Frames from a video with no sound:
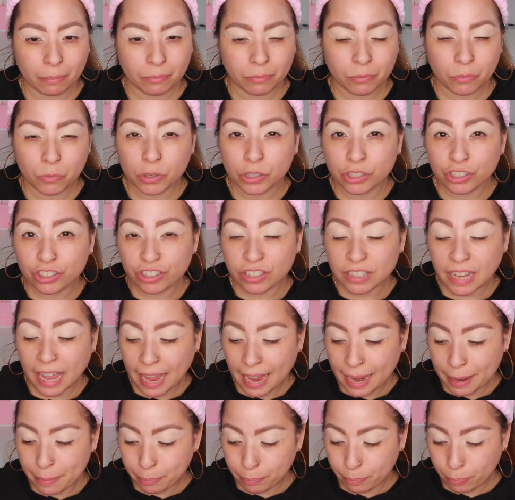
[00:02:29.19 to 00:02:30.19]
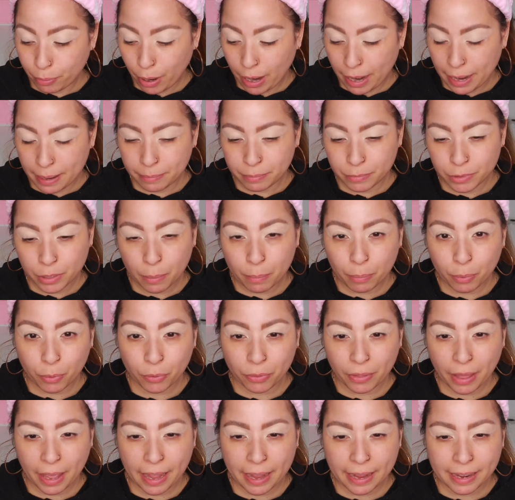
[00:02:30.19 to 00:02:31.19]
once I primed both
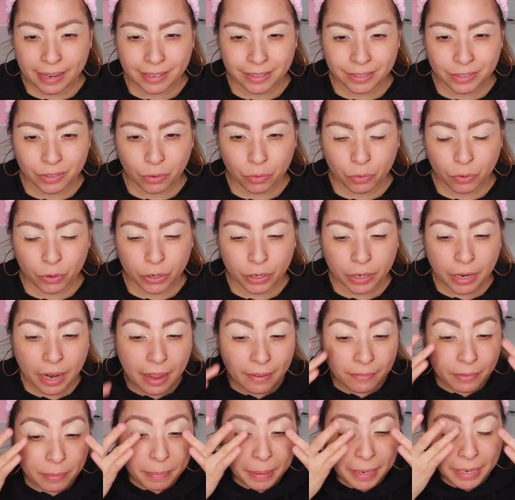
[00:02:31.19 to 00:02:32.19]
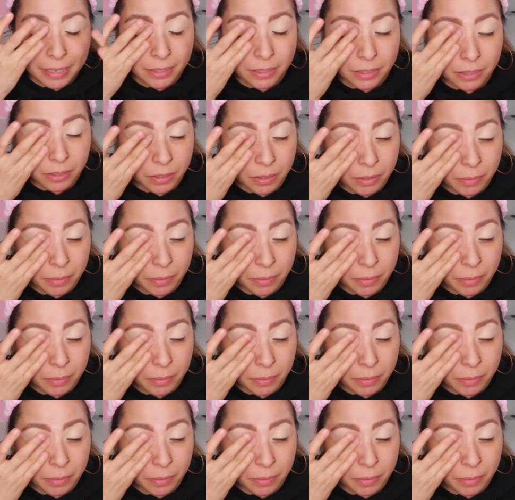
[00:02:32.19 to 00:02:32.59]
eyes, or have a based,